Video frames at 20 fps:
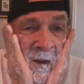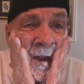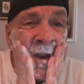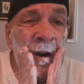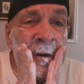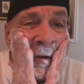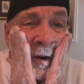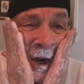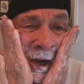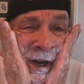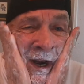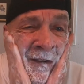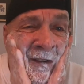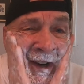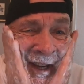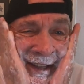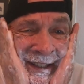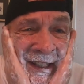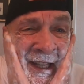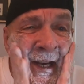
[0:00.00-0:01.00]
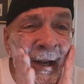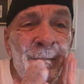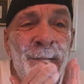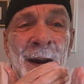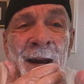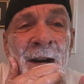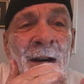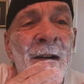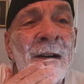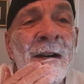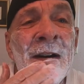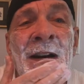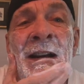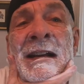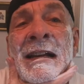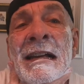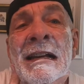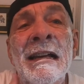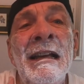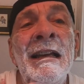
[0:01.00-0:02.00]
It really never gets any better.
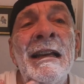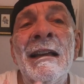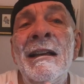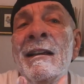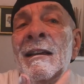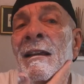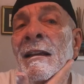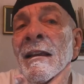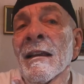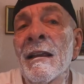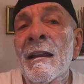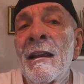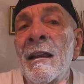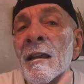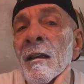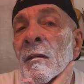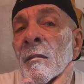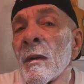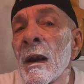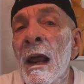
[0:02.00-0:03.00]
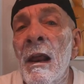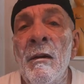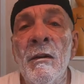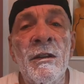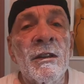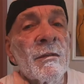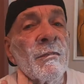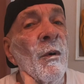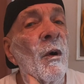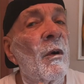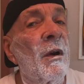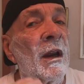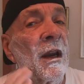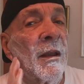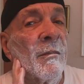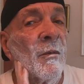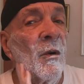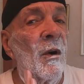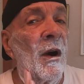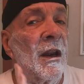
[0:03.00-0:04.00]
So I don't smoke
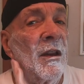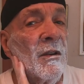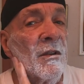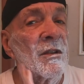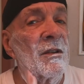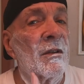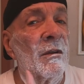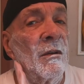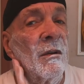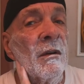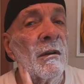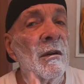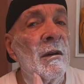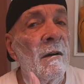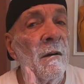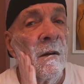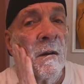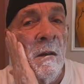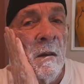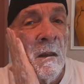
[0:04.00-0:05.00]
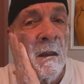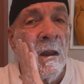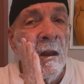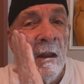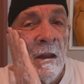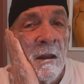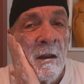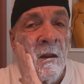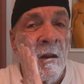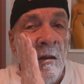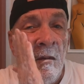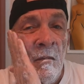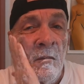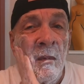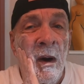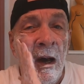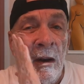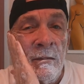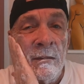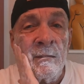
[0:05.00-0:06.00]
anymore. I used to,
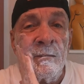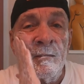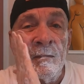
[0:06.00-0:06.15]
but